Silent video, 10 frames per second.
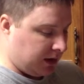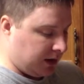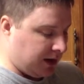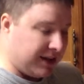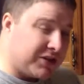
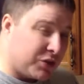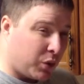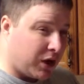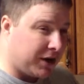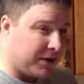This
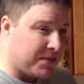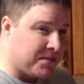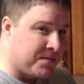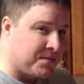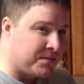one
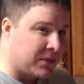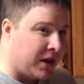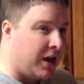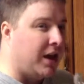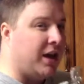
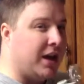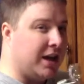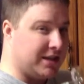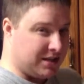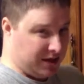
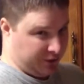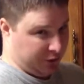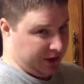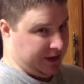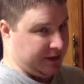is
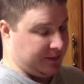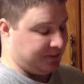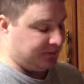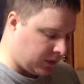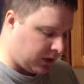different.
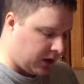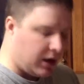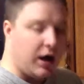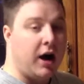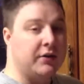
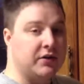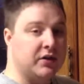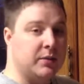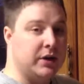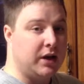
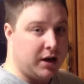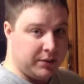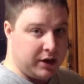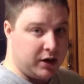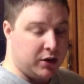Obviously being
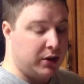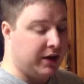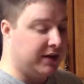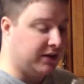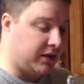habanero,
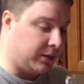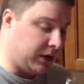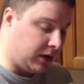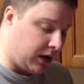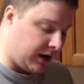it's going to be
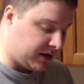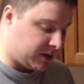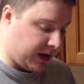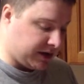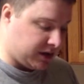a lot
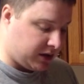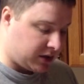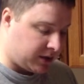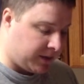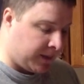
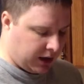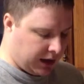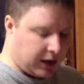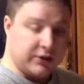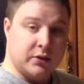spicier,
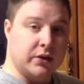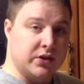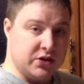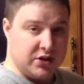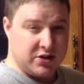and also with the
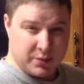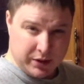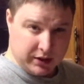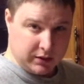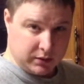ginger
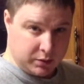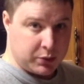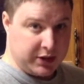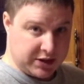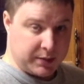being
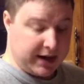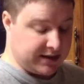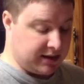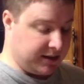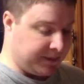pretty
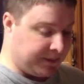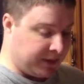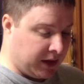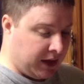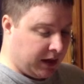spicy,
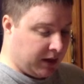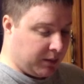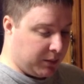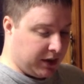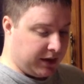
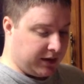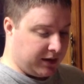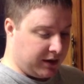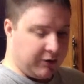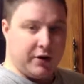but
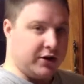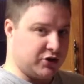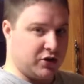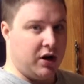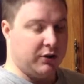a very
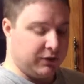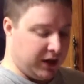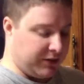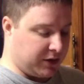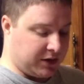strong
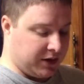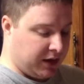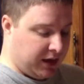flavor,